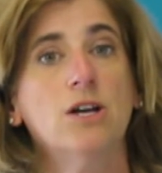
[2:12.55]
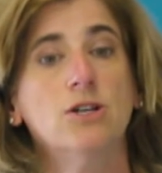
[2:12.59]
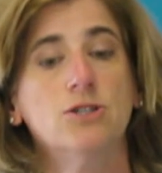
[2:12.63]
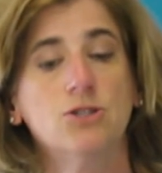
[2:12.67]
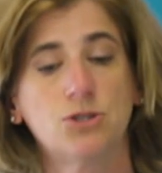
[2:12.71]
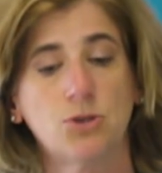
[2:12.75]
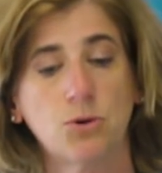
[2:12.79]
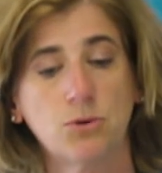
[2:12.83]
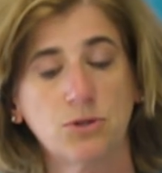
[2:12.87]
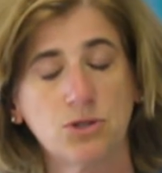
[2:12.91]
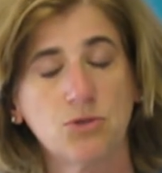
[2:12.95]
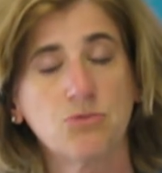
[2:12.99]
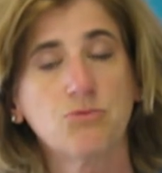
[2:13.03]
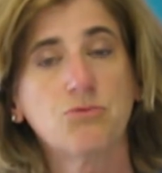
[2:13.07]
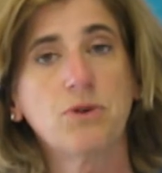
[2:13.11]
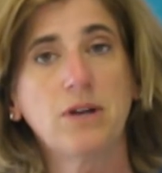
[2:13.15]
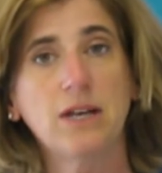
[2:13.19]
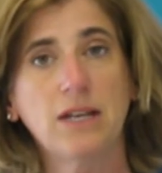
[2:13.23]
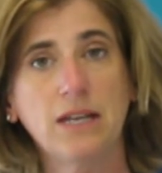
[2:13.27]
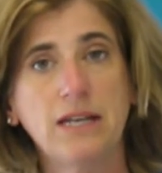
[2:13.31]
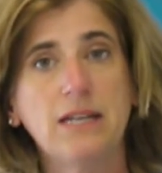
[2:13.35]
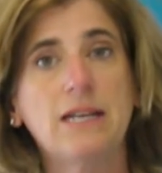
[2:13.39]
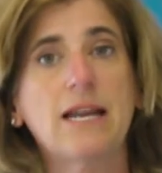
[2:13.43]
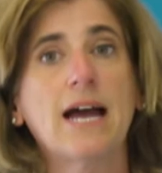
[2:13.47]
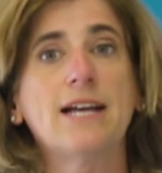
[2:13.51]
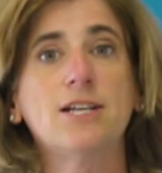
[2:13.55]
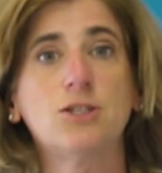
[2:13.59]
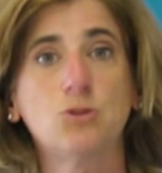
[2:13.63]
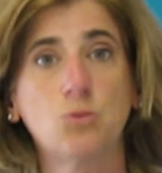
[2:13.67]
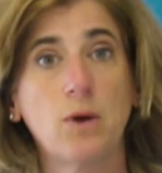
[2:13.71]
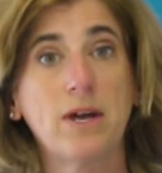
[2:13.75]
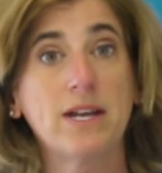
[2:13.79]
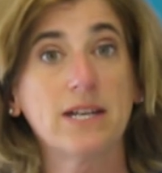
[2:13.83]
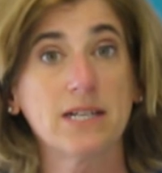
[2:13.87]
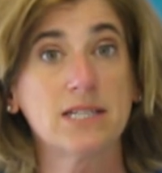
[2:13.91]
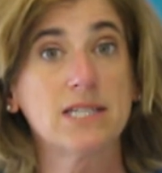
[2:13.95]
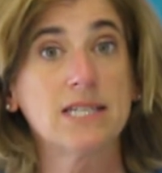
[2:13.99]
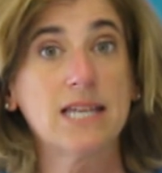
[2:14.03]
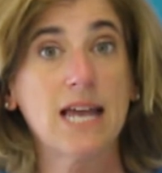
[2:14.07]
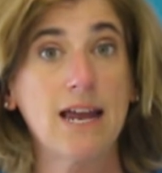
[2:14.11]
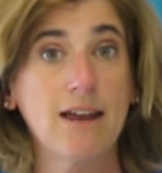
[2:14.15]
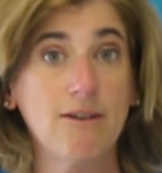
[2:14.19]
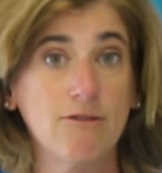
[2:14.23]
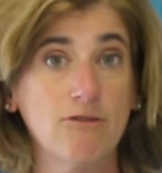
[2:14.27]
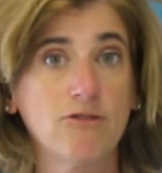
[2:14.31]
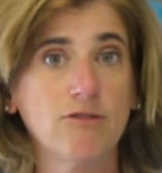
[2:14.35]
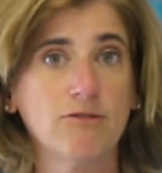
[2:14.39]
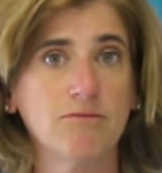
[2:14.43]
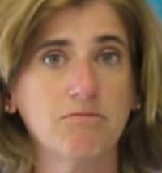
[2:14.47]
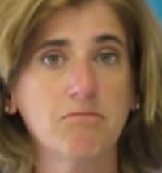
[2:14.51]
So it's a really nice way to
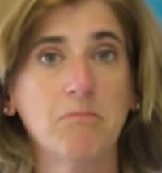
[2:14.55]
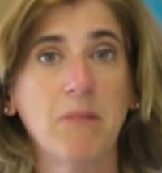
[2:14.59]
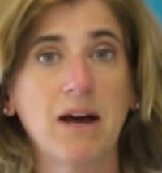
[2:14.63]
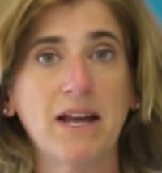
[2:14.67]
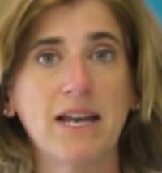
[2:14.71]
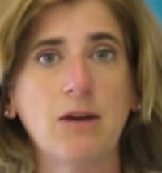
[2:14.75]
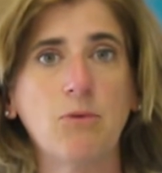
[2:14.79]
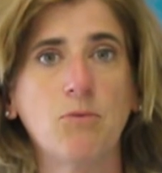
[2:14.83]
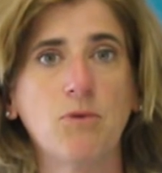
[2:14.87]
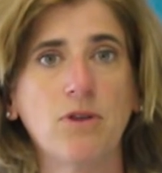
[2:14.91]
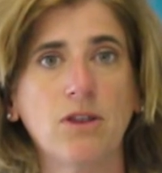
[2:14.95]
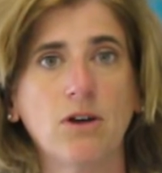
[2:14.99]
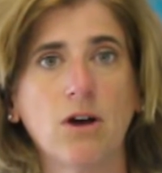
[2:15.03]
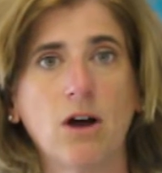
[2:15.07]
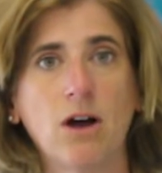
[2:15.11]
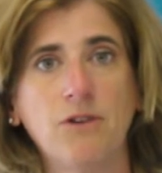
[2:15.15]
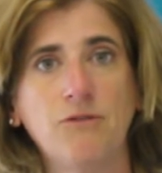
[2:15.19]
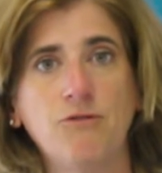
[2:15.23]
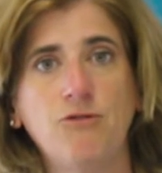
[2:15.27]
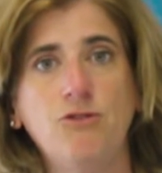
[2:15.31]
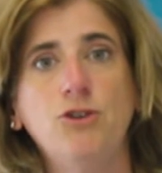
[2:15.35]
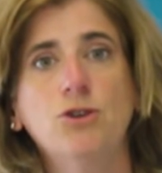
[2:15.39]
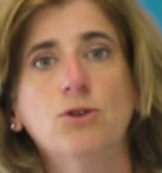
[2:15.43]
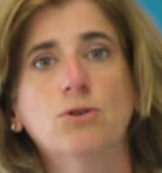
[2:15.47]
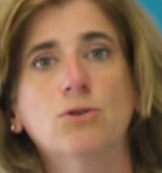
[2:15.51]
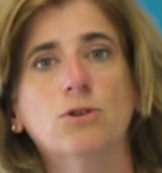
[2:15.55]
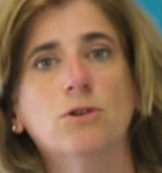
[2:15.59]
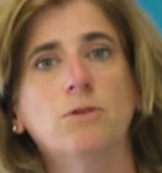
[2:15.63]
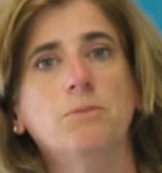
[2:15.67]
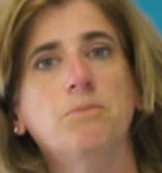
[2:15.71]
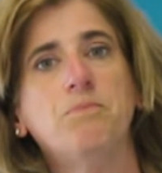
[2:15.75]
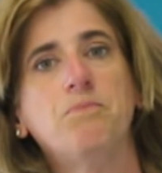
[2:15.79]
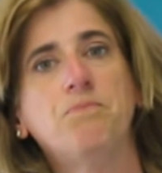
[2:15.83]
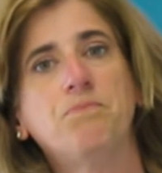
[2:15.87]
save money with on fuel.